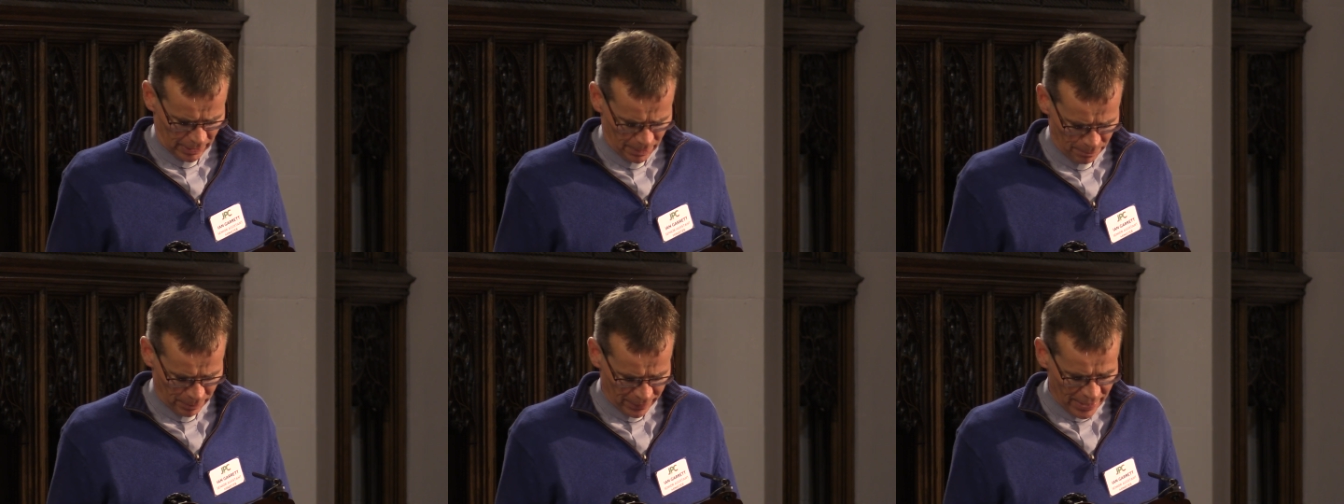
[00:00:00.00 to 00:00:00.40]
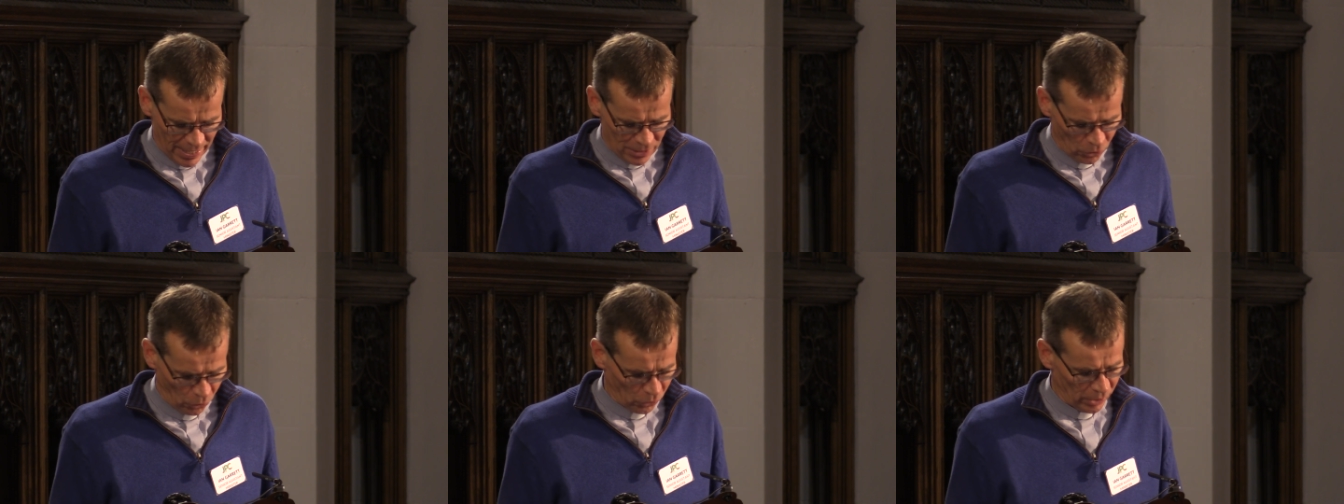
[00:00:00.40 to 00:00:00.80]
But they're
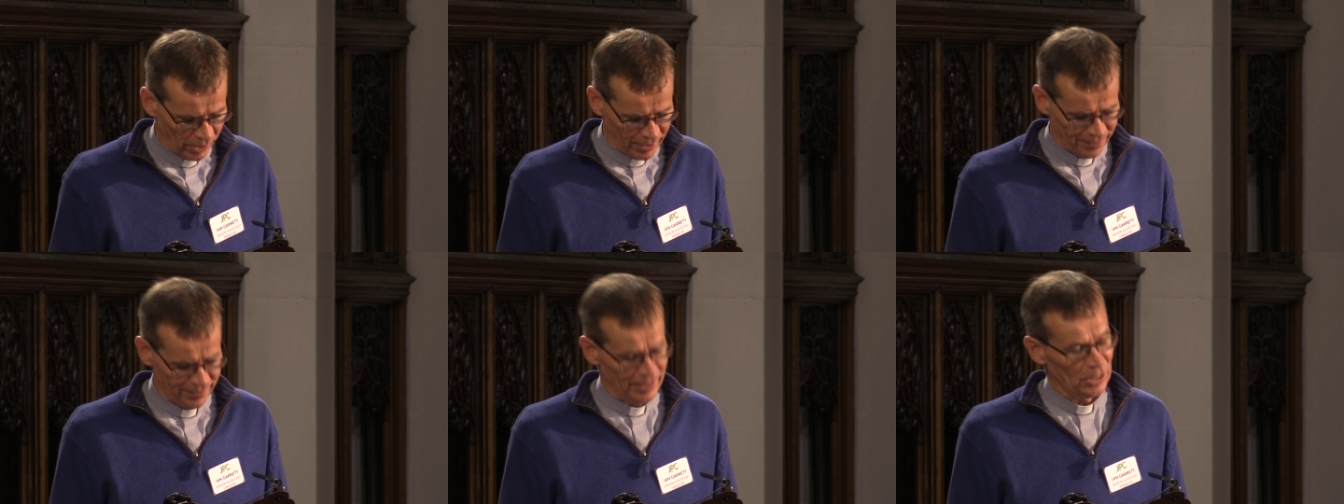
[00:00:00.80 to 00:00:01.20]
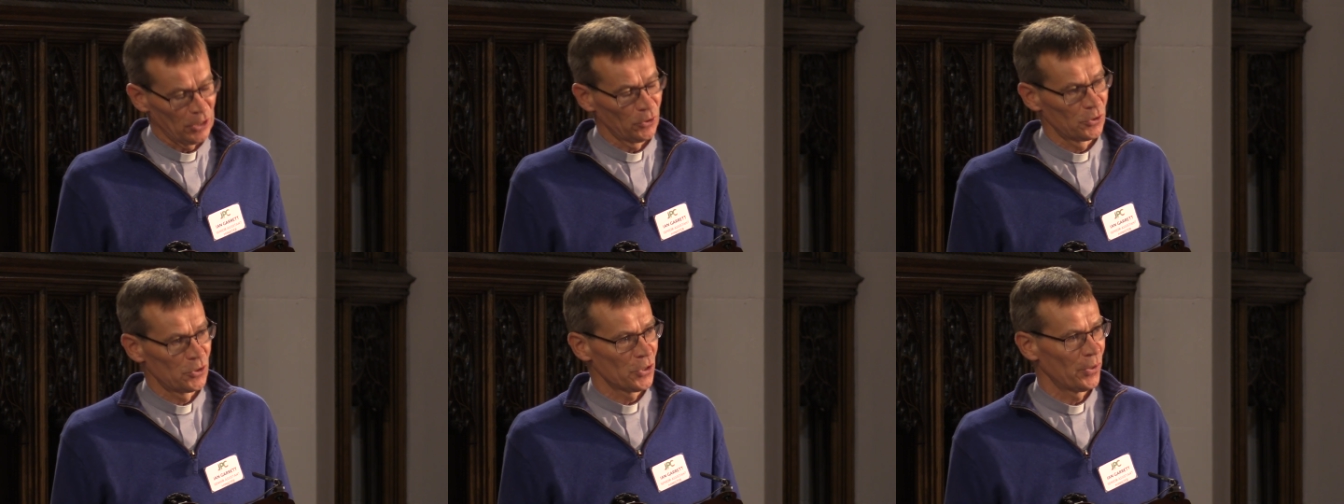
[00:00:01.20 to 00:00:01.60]
not going to think
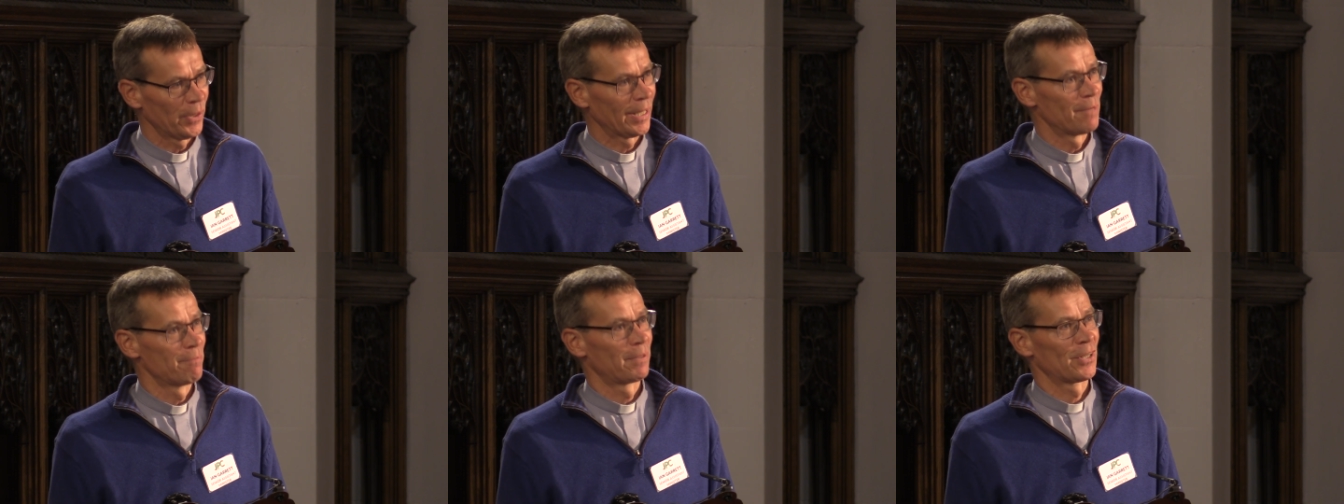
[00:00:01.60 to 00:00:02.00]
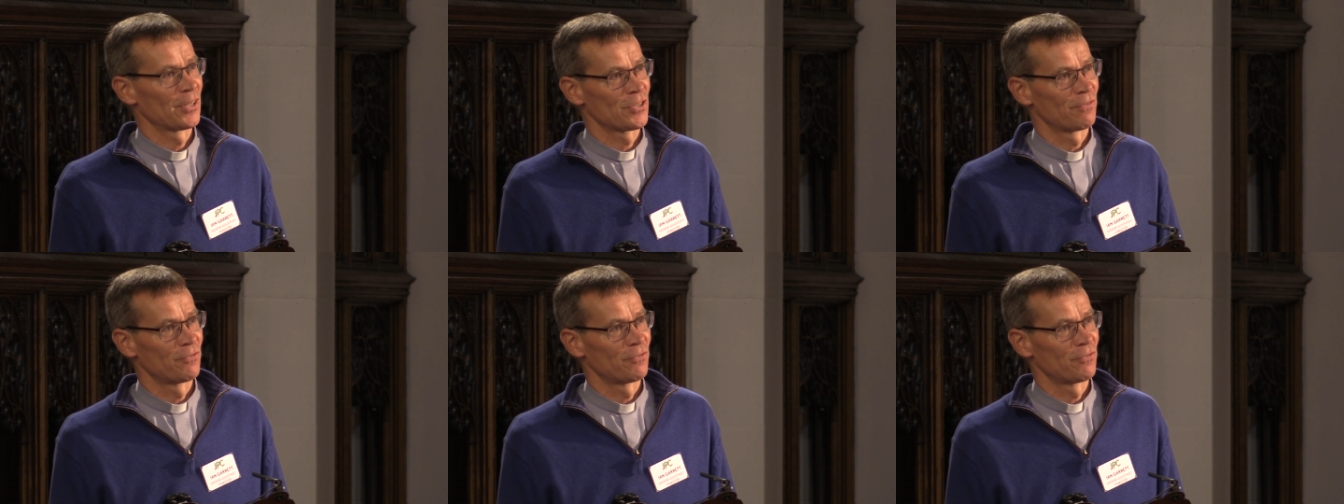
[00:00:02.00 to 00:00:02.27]
you're doing it because of